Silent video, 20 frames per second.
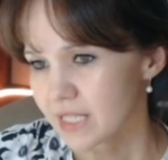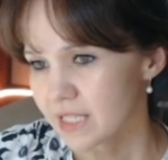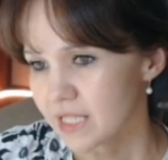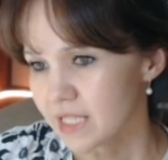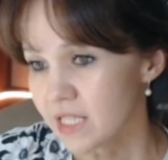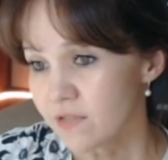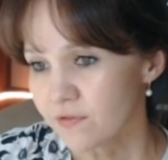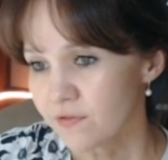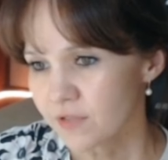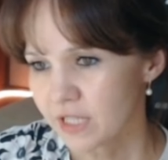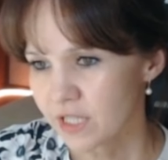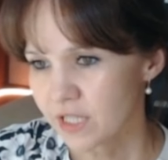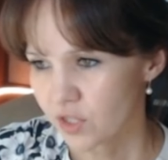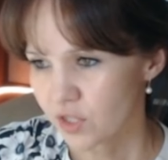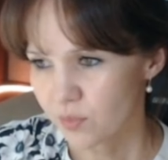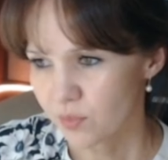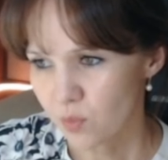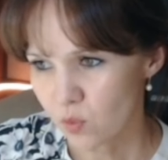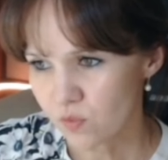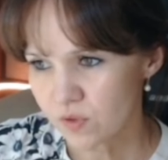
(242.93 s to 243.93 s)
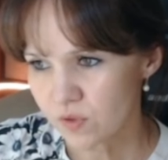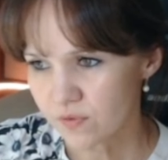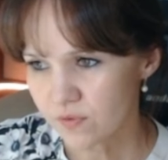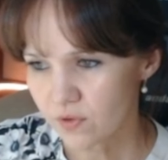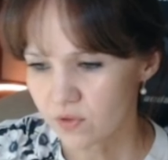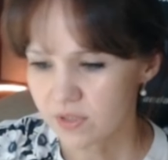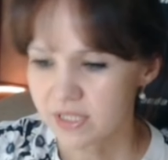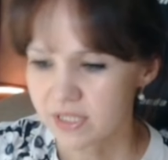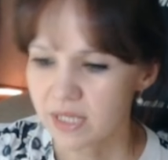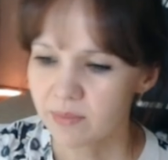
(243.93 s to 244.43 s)
If king moves, for
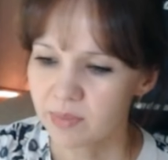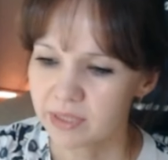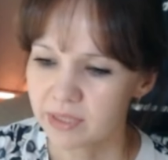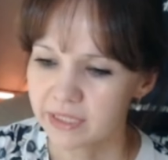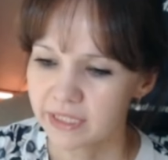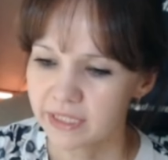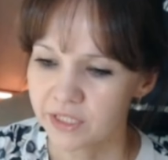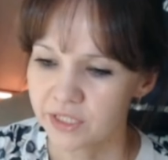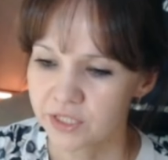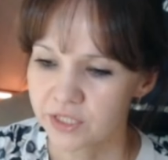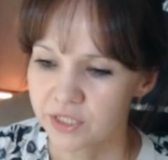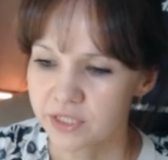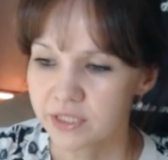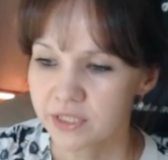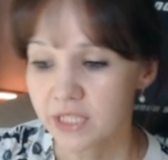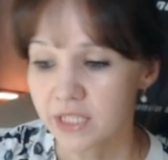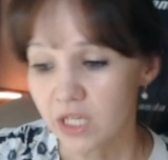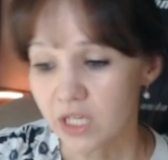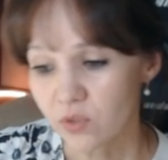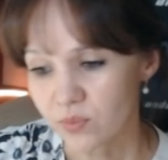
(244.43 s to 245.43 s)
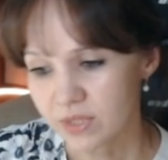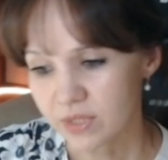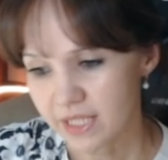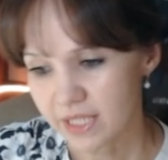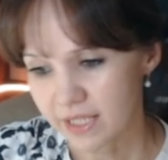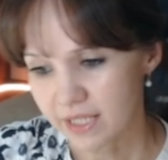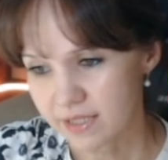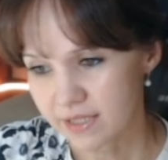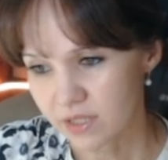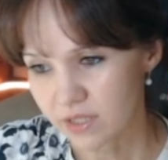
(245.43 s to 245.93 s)
example, here, now we
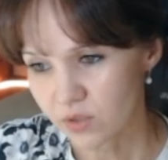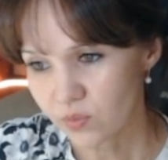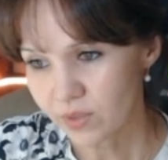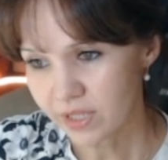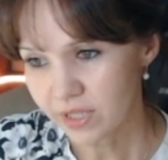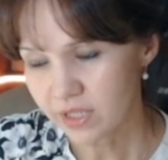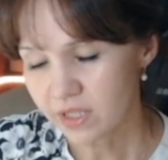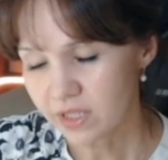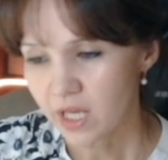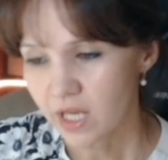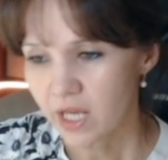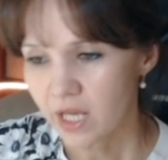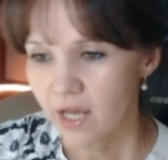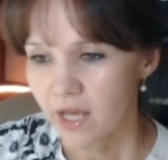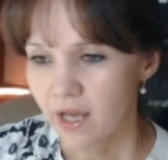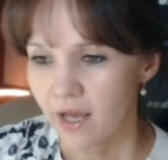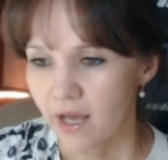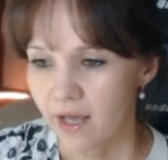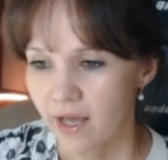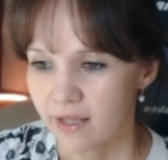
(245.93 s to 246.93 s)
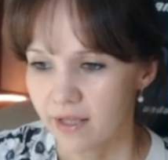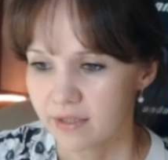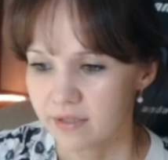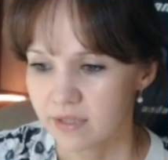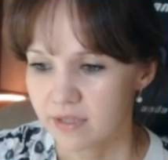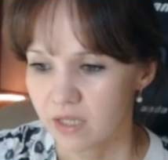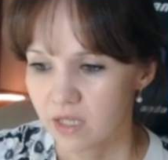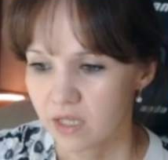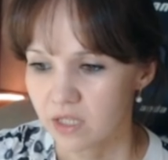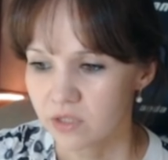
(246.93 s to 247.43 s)
take the queen, and
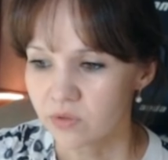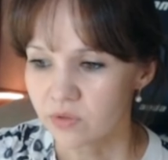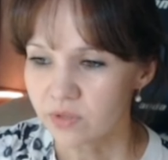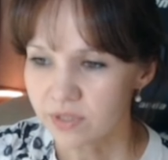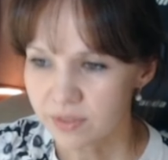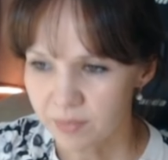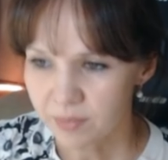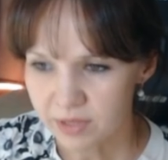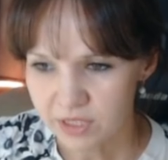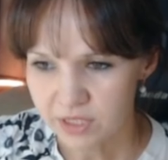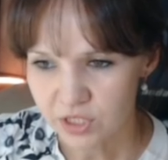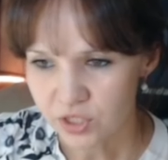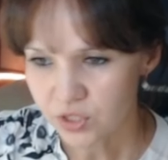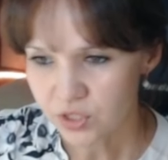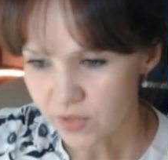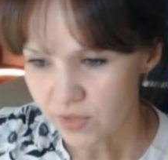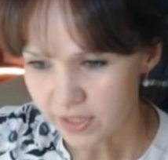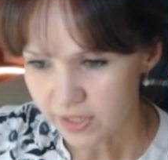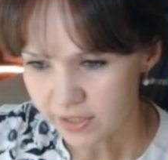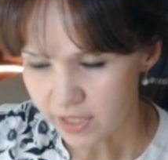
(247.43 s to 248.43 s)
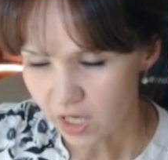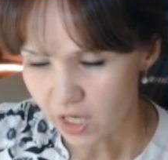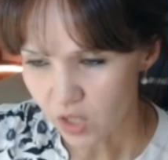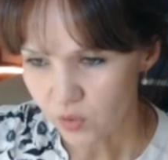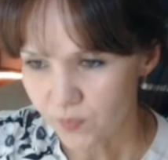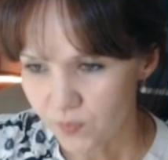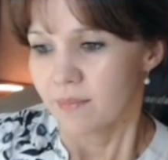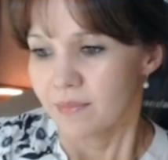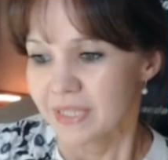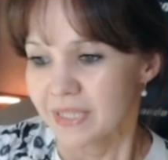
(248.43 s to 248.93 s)
look at the position right
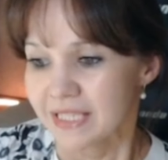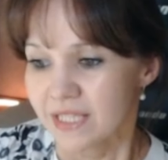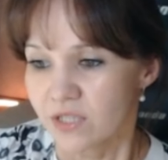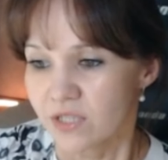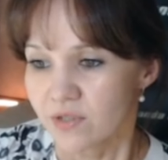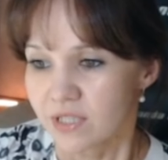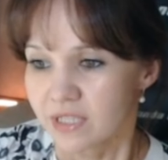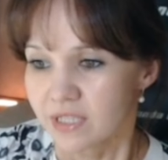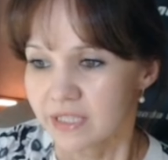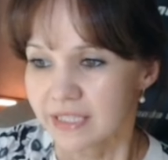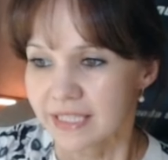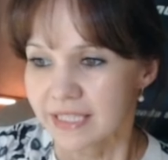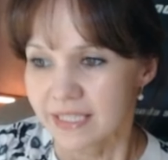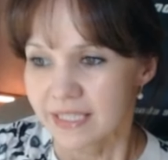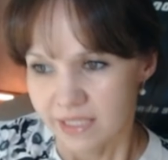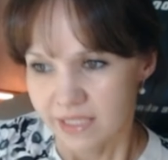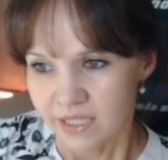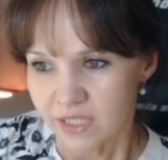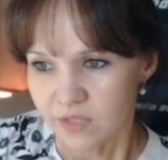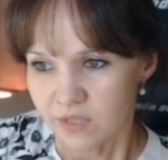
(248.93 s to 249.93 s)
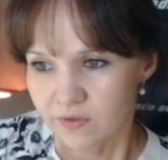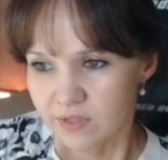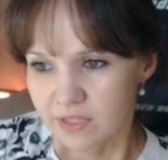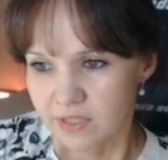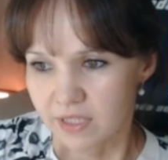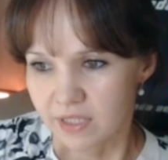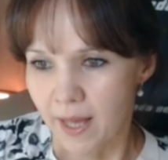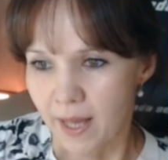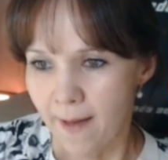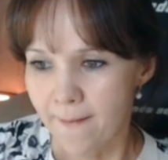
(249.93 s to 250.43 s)
now. Material is
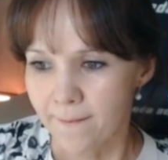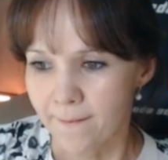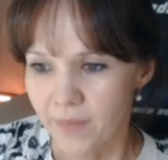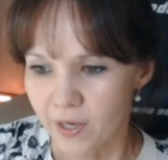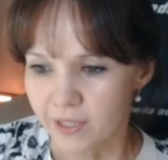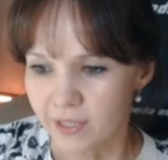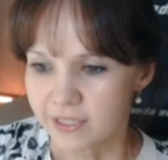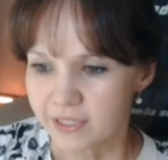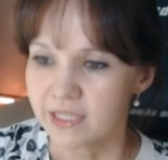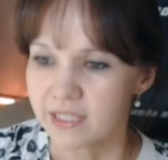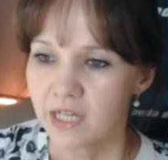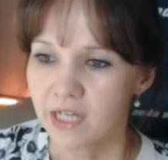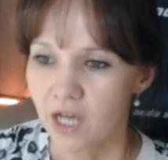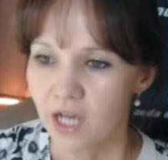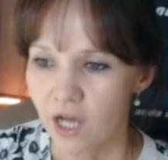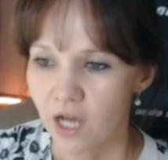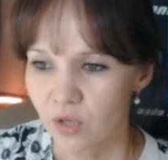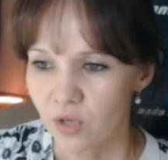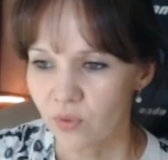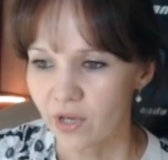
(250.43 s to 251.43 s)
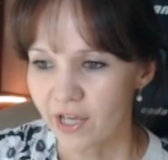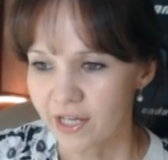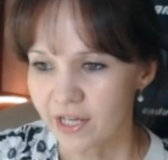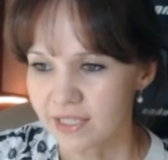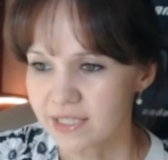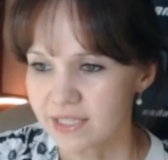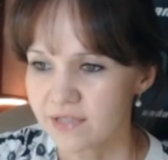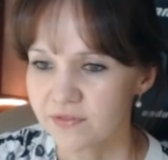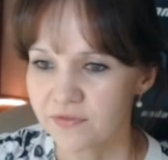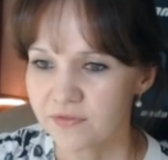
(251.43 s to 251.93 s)
equal, but how
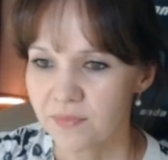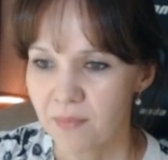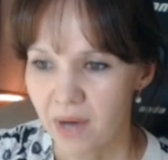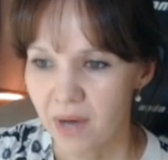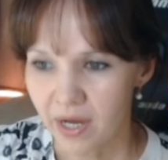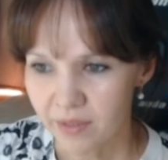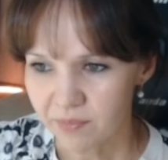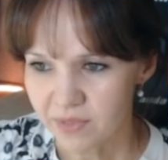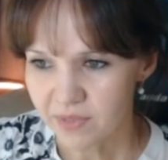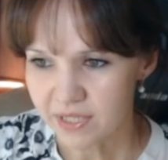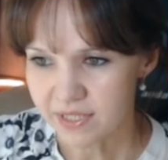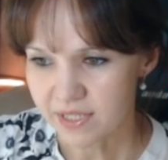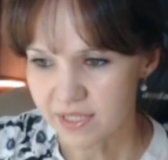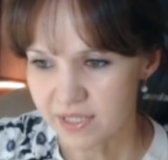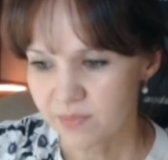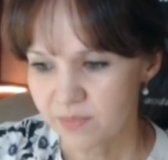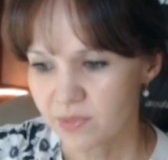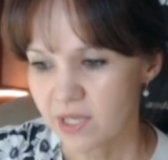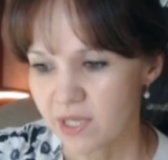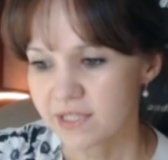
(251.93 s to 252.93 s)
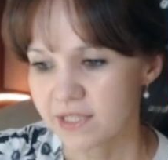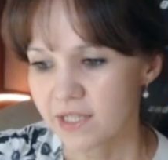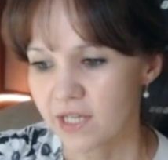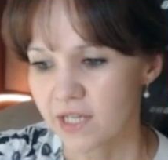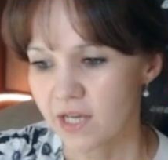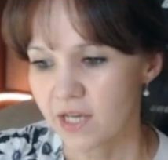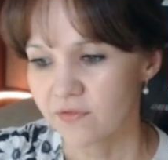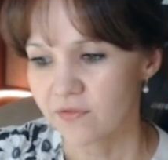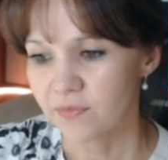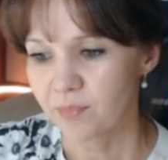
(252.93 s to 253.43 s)
active my pieces, plus I
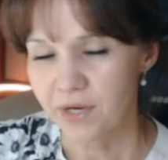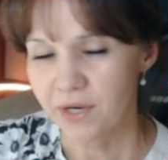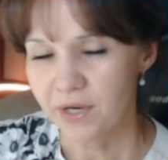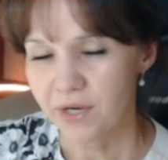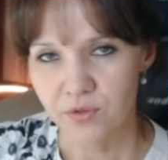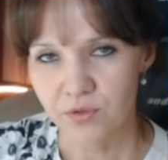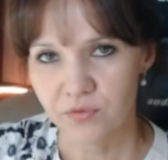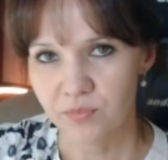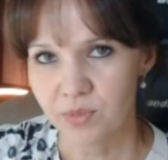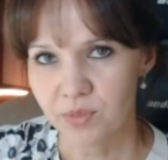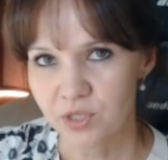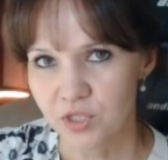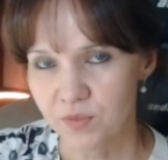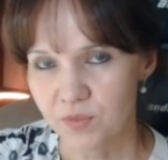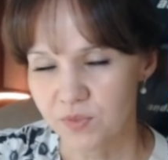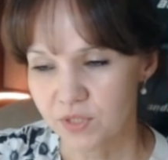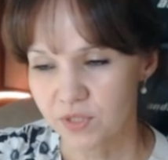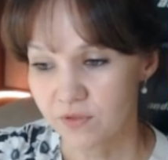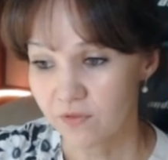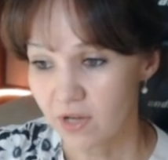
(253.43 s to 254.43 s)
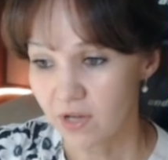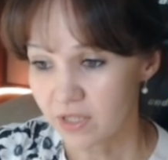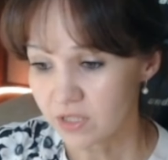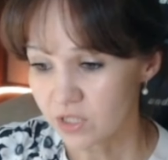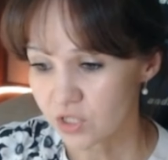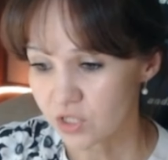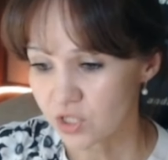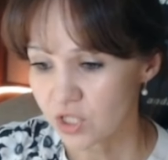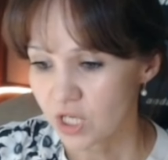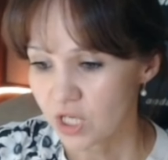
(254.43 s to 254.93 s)
have pair of bishops
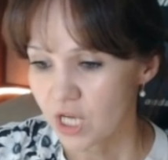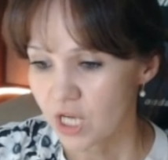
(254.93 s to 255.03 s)
advantage.